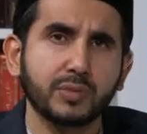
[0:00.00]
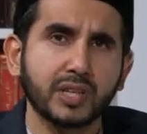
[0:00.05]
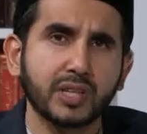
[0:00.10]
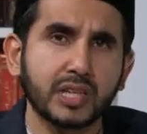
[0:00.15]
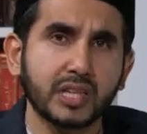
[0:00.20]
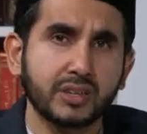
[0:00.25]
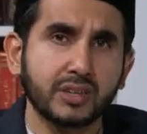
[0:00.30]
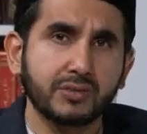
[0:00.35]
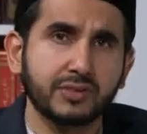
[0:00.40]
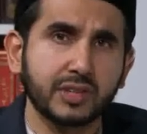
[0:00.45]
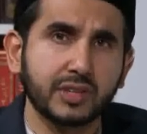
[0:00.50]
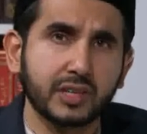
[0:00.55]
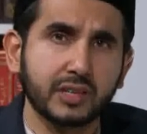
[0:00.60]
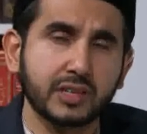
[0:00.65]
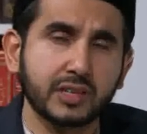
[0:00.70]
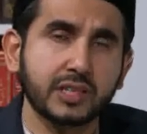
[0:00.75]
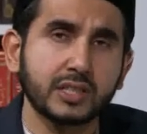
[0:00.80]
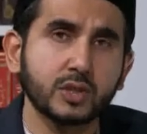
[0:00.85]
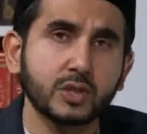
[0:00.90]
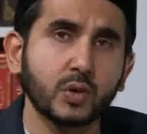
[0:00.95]
being
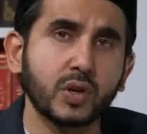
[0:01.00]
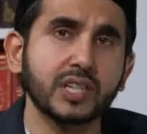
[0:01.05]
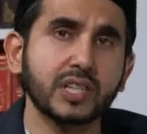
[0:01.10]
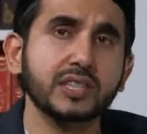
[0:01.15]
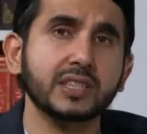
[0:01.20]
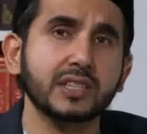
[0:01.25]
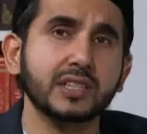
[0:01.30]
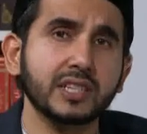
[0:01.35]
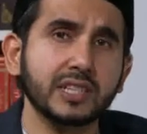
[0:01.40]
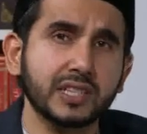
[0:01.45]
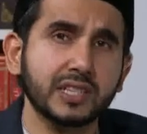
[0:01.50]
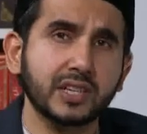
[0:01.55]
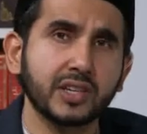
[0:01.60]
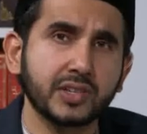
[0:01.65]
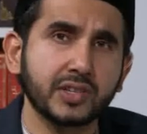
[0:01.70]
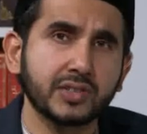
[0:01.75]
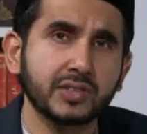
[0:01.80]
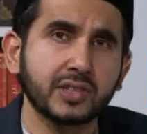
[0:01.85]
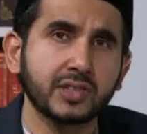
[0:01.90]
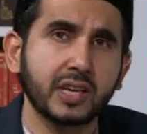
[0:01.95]
revealed in 23
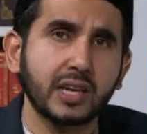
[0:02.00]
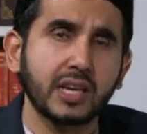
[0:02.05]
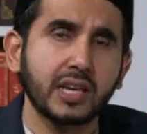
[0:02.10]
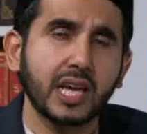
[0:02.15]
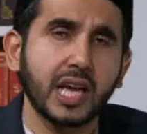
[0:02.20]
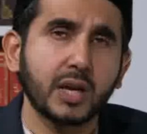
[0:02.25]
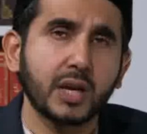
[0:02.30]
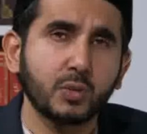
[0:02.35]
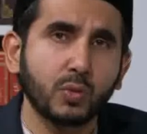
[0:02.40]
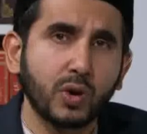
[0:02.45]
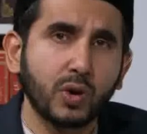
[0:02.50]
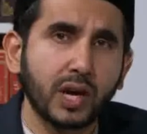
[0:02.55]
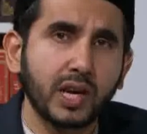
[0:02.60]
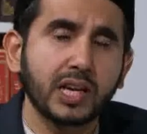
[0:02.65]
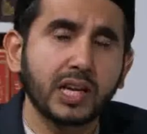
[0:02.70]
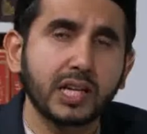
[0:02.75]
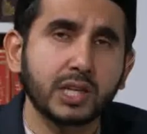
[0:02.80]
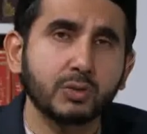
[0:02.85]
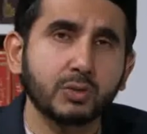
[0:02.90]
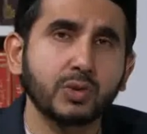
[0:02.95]
years and
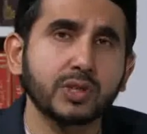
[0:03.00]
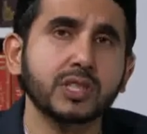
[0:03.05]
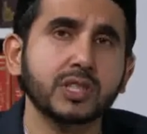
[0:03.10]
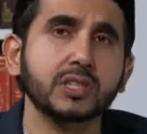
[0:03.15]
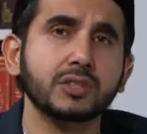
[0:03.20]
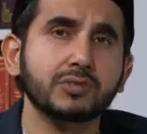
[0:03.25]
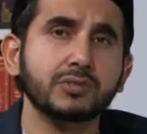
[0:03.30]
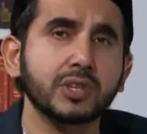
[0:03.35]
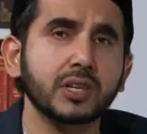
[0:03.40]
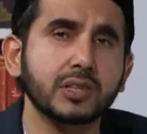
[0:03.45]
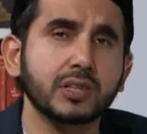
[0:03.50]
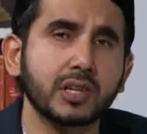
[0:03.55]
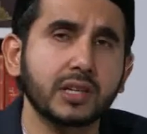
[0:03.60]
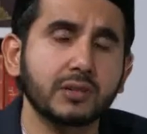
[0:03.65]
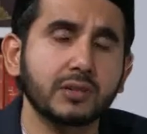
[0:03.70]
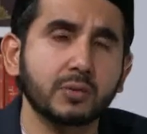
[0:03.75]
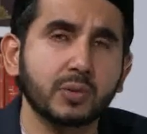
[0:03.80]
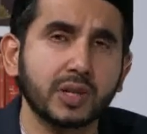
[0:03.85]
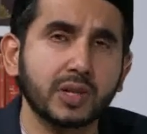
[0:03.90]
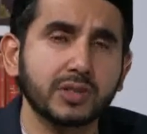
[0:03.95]
why it wasn't revealed
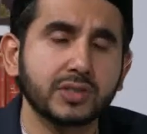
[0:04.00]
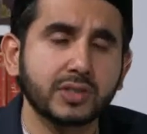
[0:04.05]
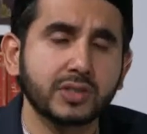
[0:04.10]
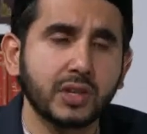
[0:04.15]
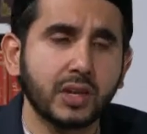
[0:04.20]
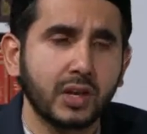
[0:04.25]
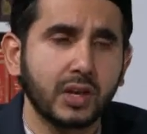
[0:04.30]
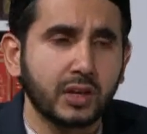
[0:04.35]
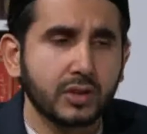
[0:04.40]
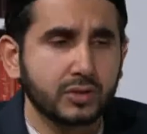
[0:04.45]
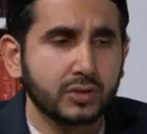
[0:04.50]
at once.